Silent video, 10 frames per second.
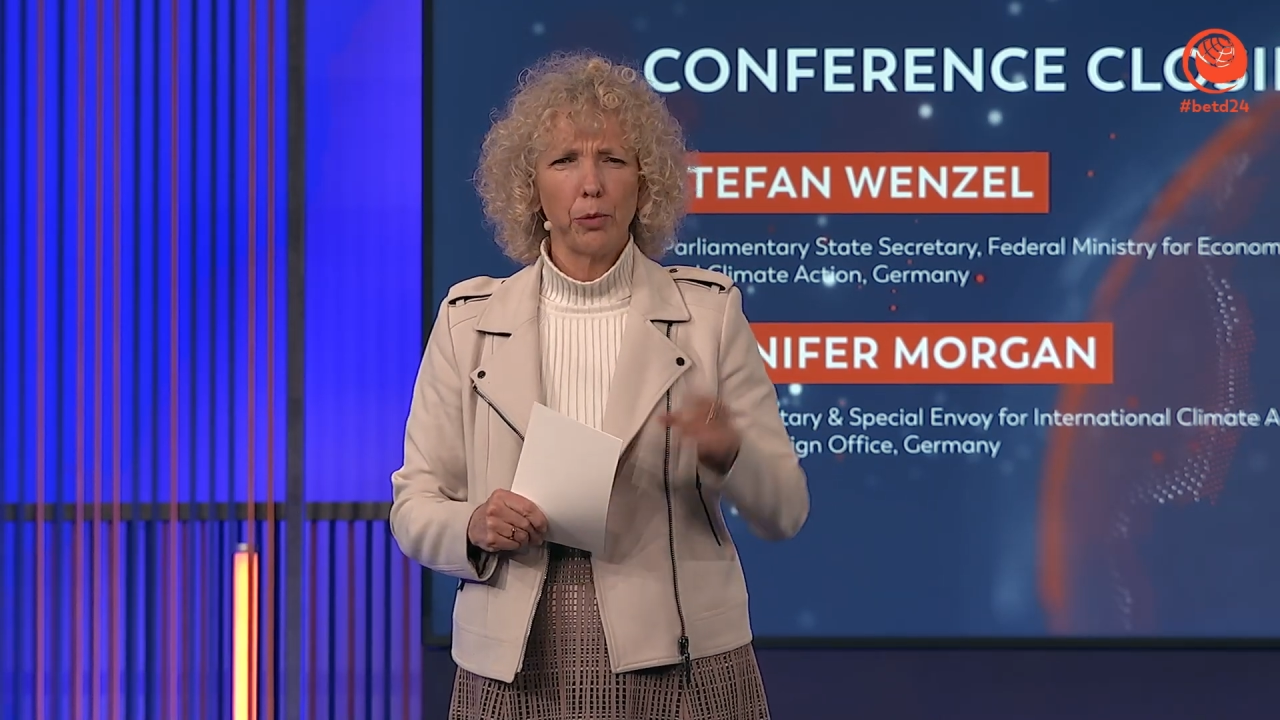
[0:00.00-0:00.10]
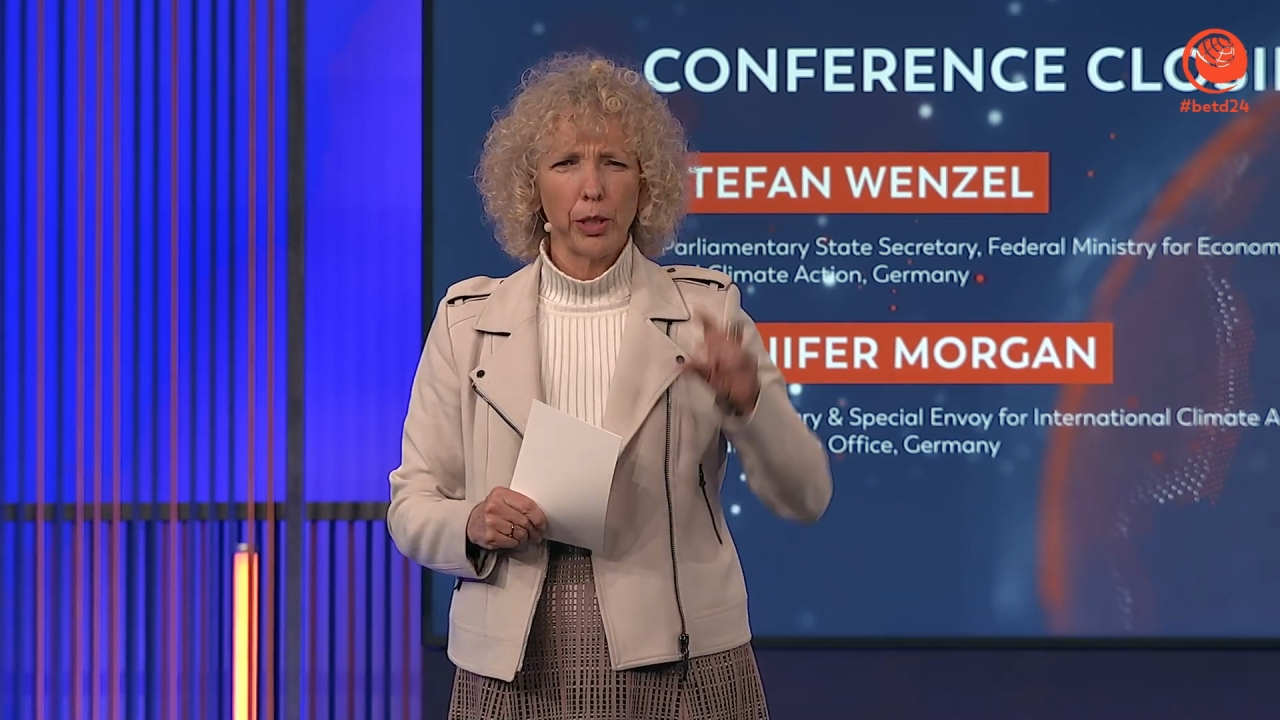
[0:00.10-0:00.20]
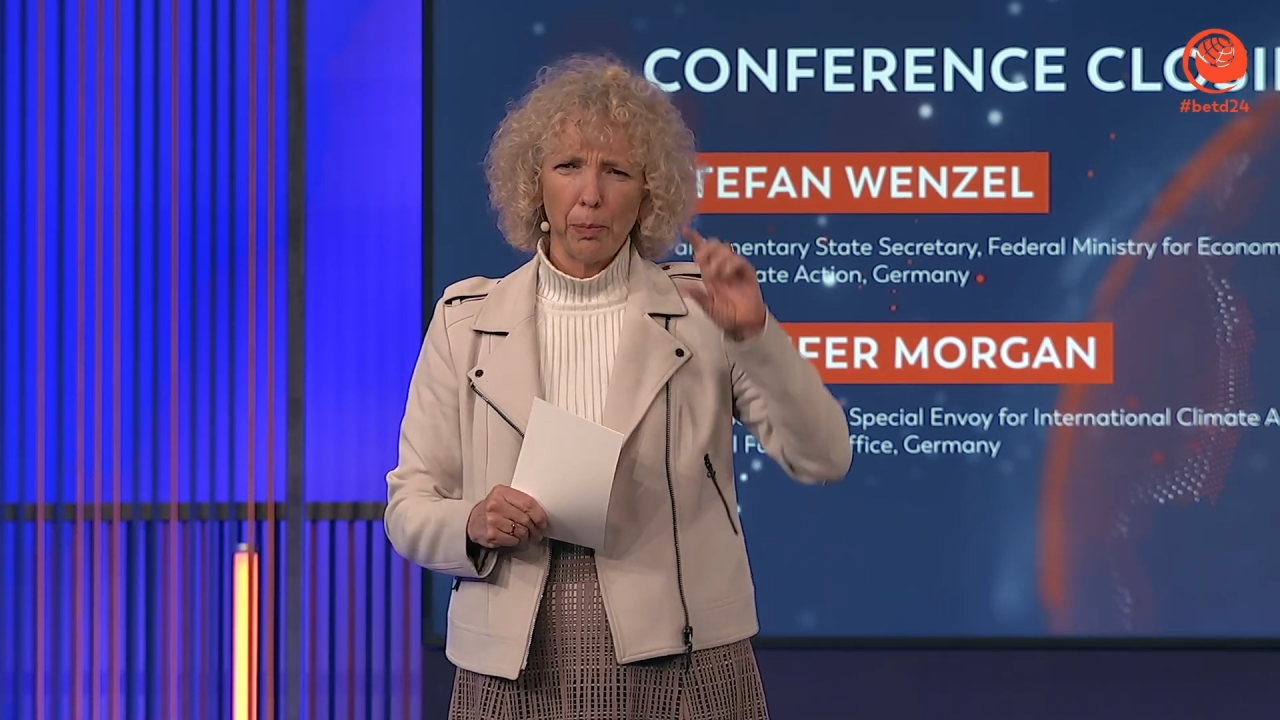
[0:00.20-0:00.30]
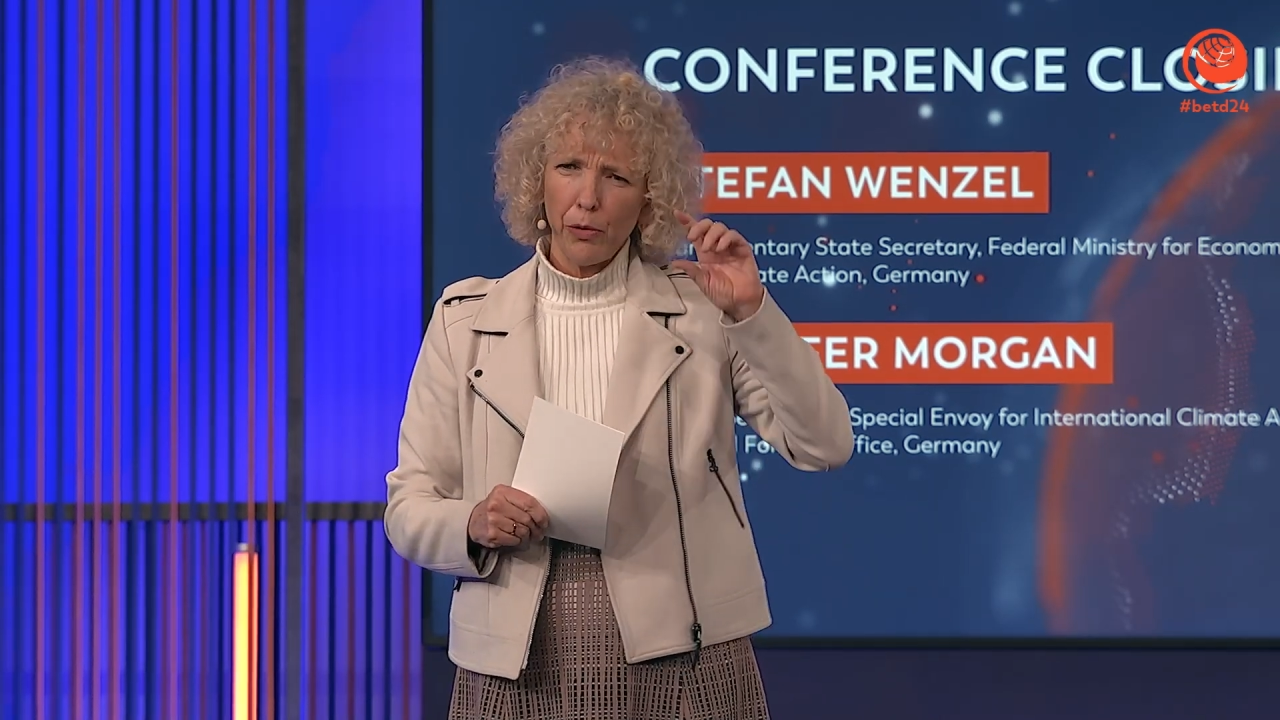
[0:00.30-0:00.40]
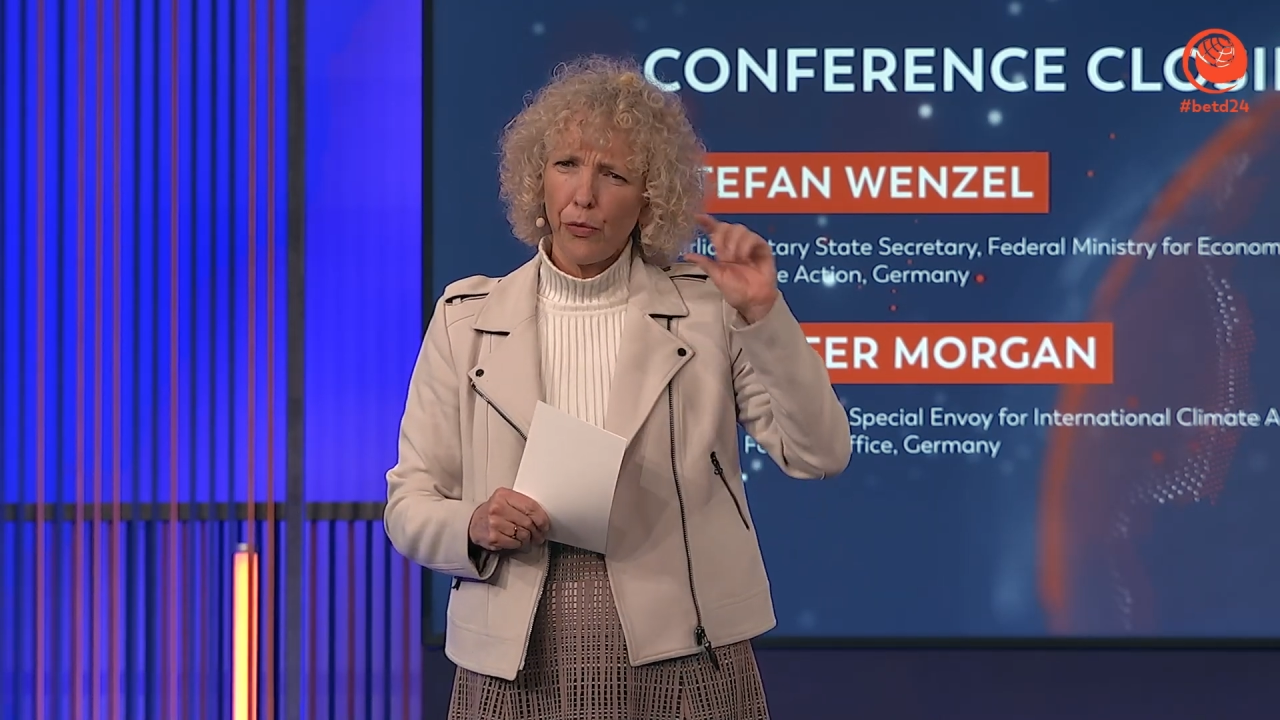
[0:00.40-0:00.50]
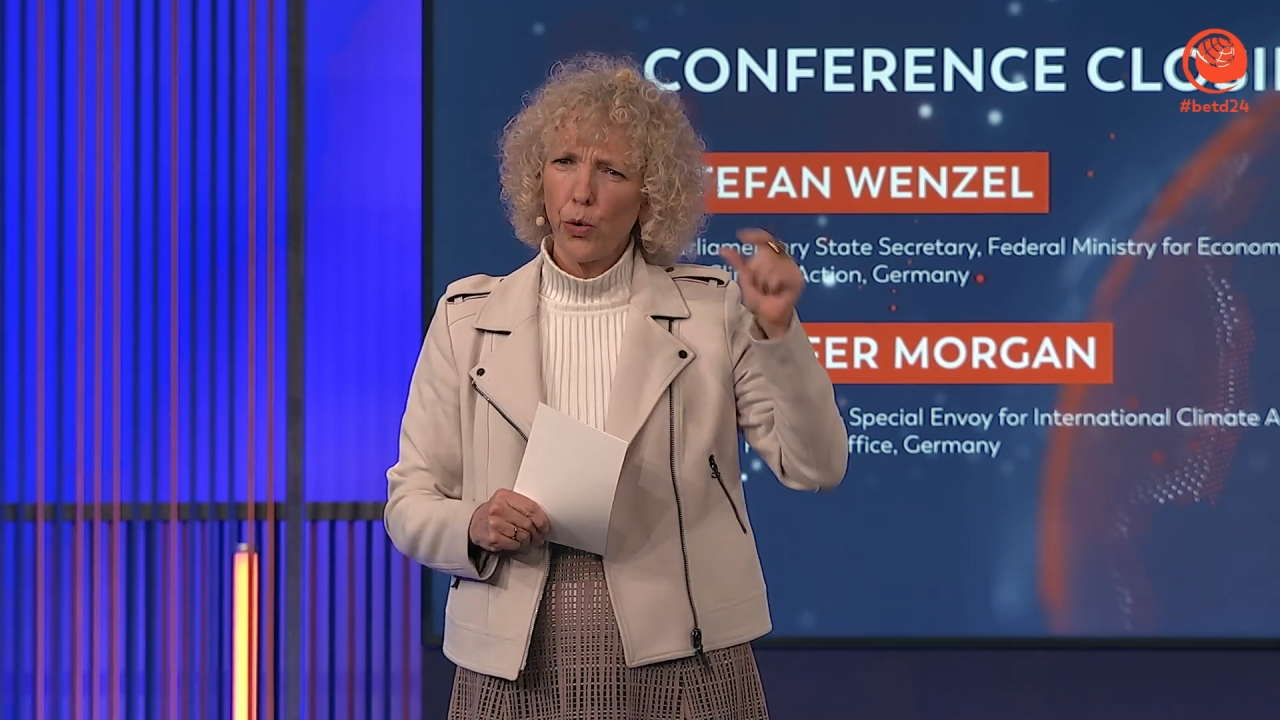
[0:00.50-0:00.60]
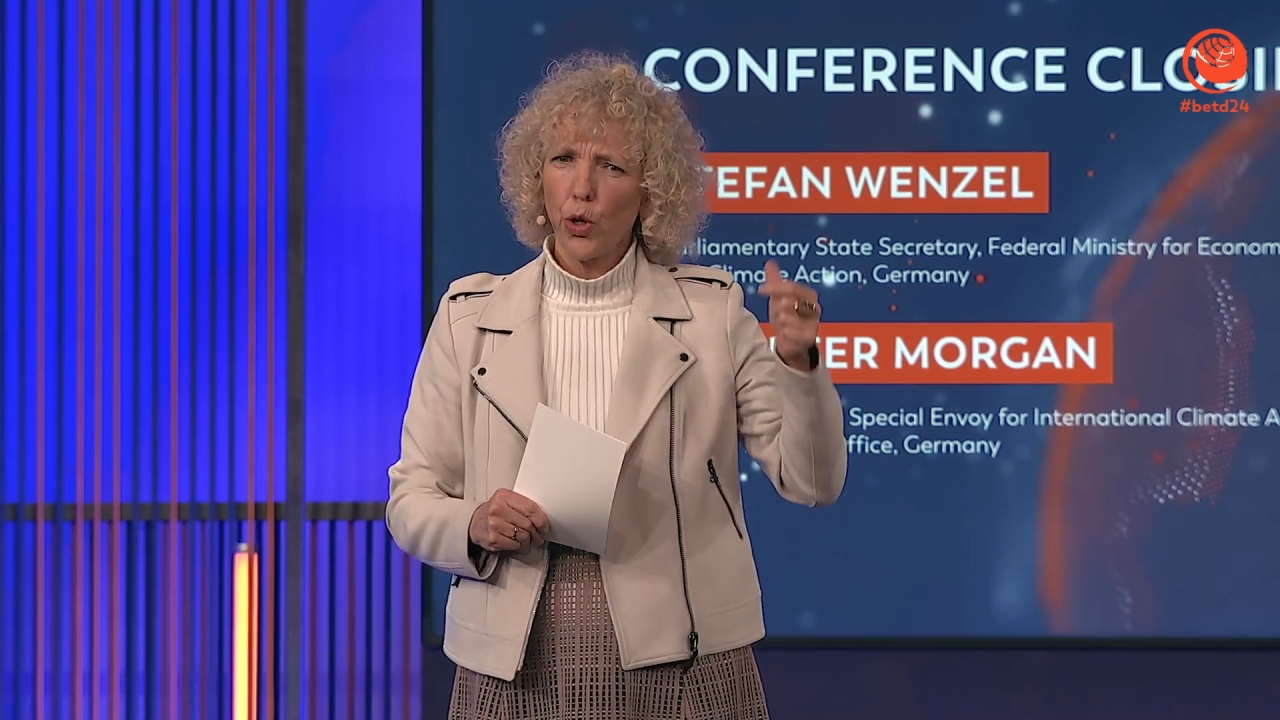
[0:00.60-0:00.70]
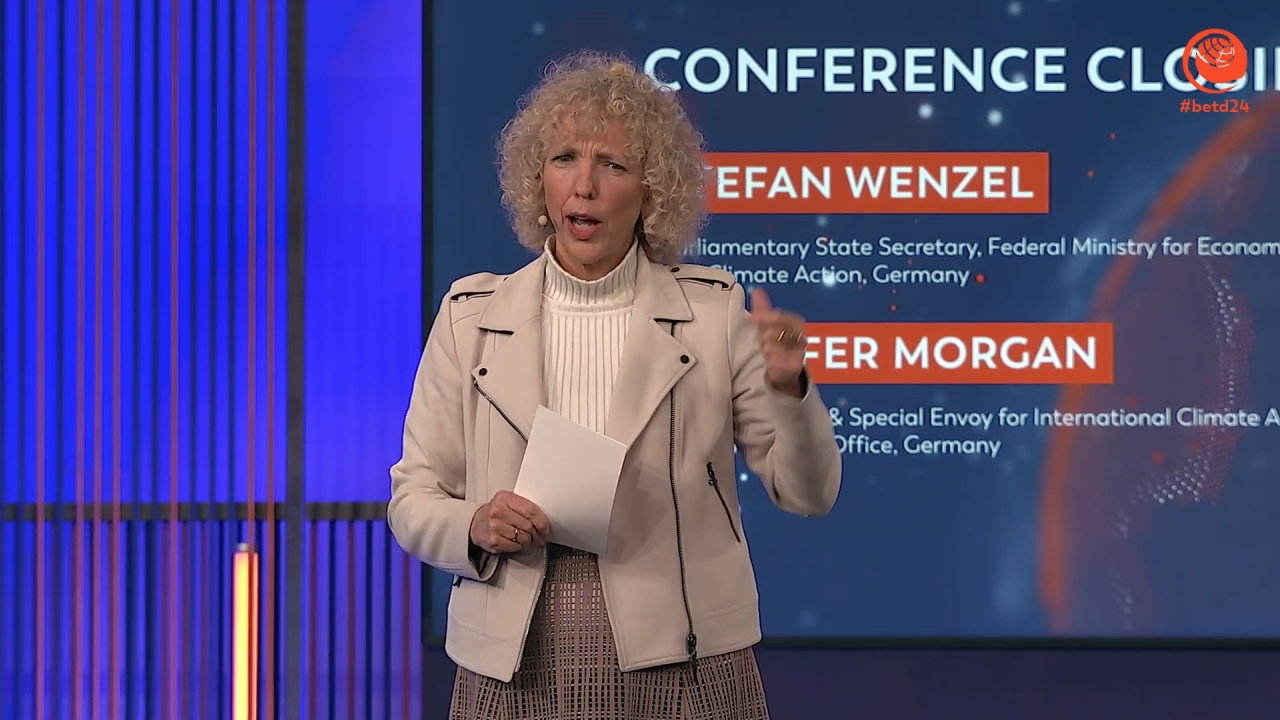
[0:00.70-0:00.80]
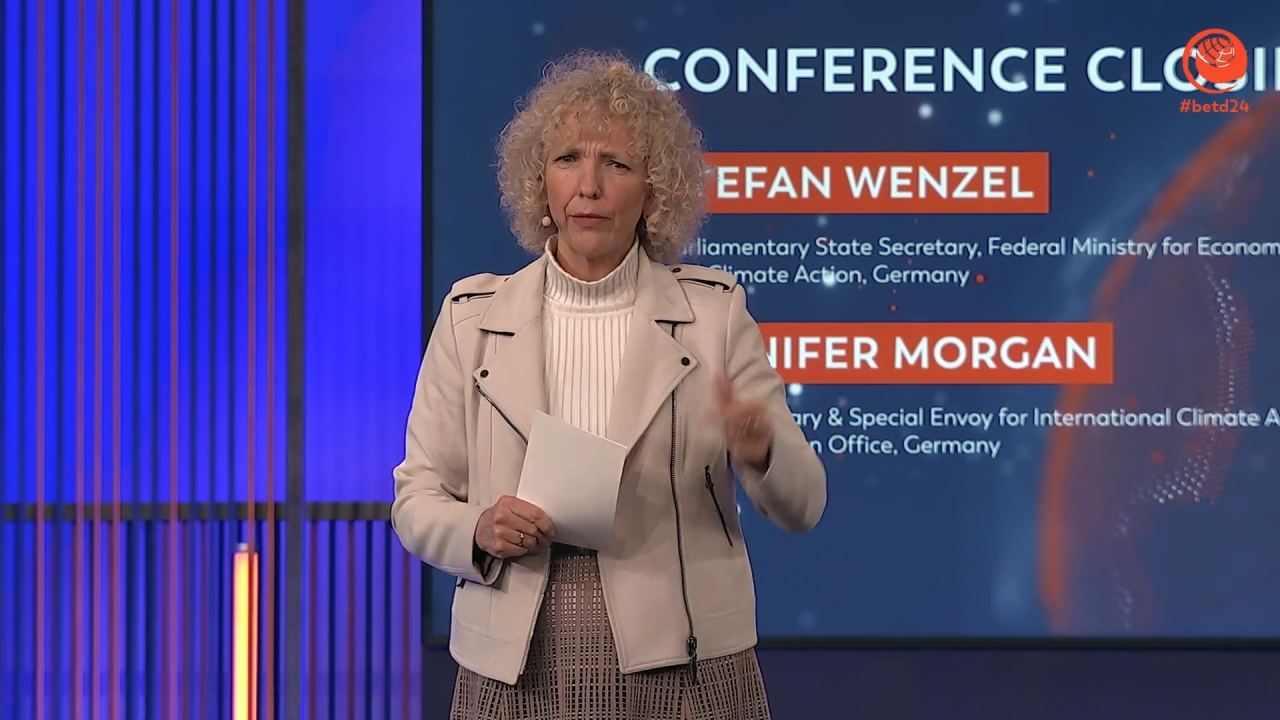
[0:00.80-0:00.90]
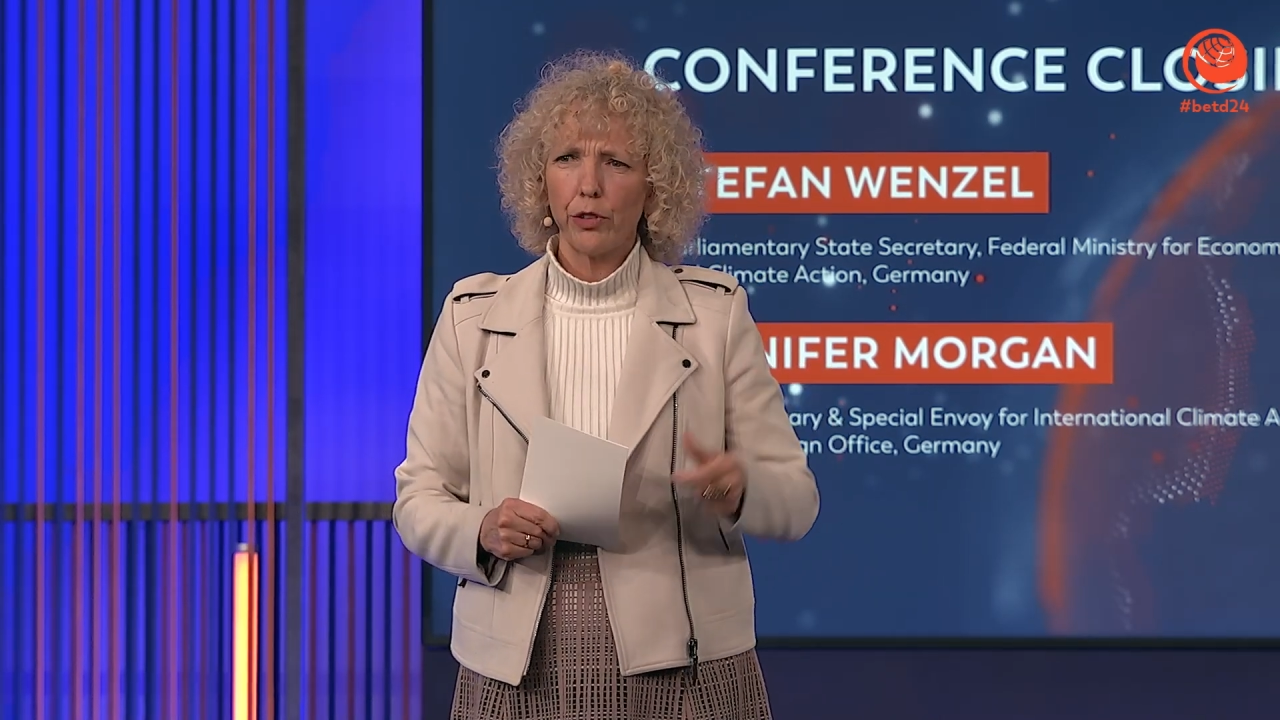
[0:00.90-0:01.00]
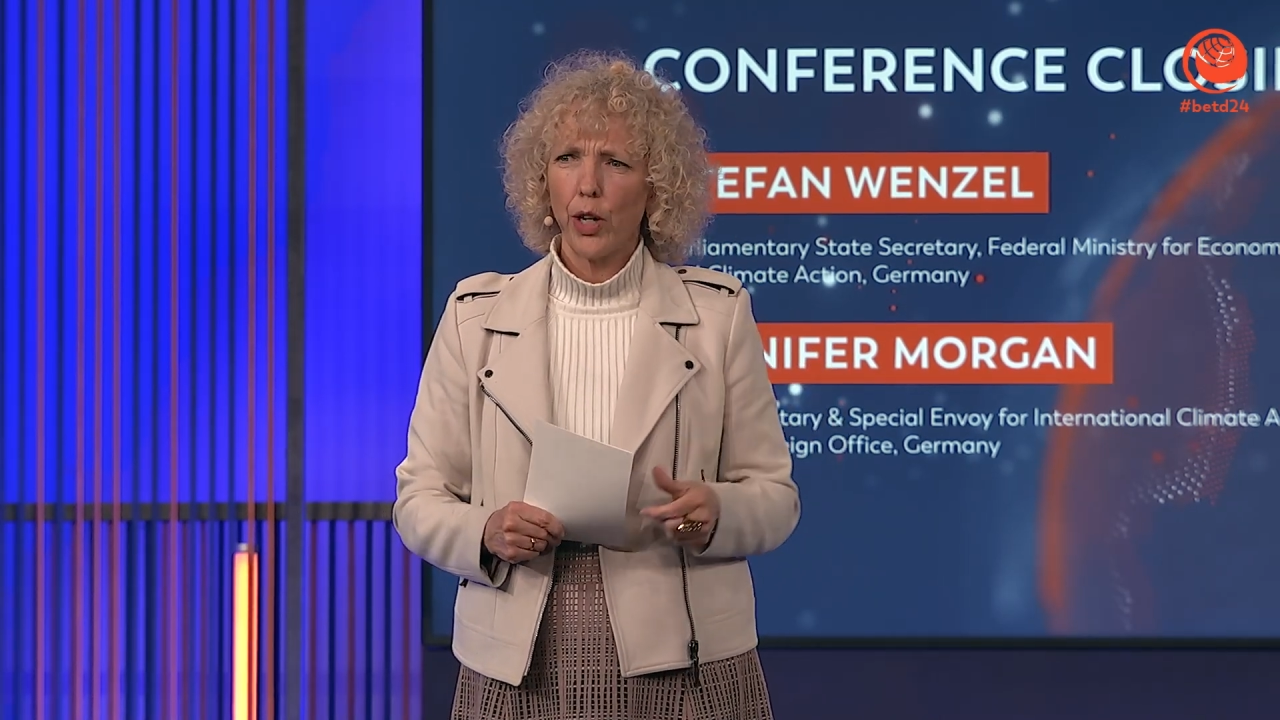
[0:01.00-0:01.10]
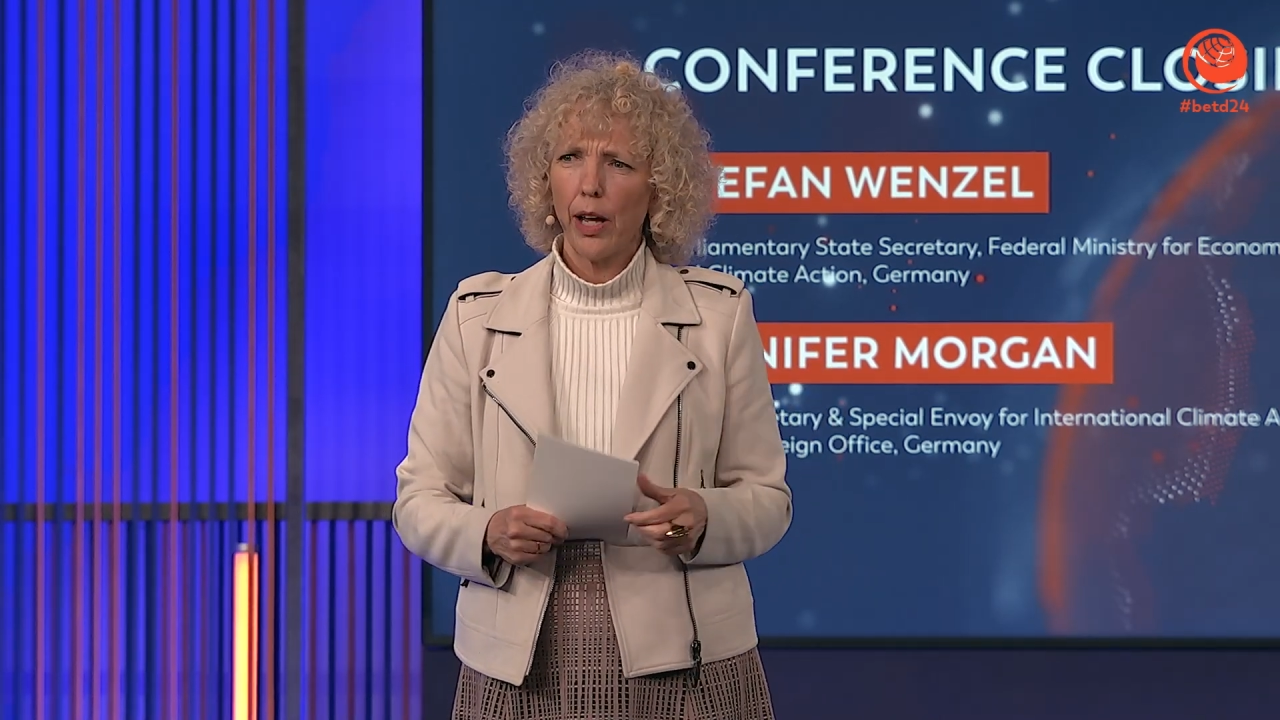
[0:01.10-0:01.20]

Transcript: with before after